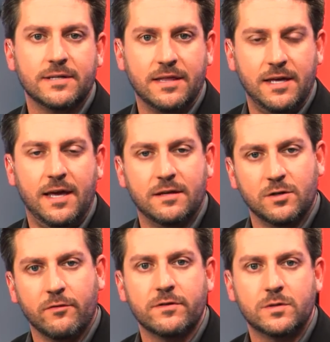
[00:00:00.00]
I think he gets
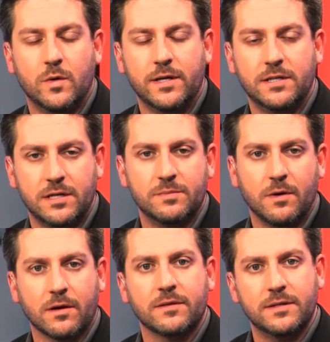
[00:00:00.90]
over the twenty touch
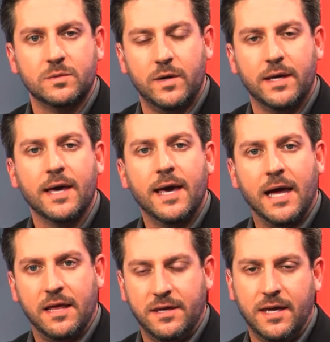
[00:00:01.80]
mark this week,
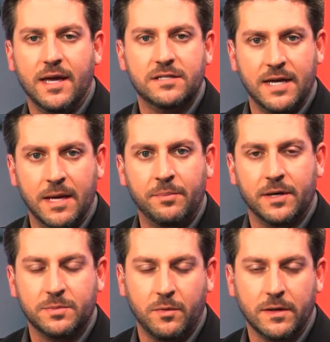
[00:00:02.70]
and I think he gets you eight
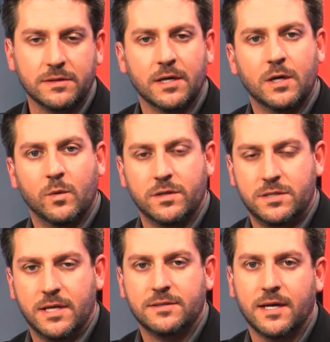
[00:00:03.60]
plus points with the
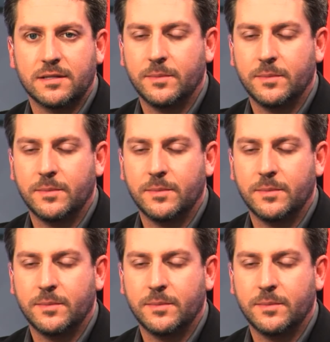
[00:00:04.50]
chance to get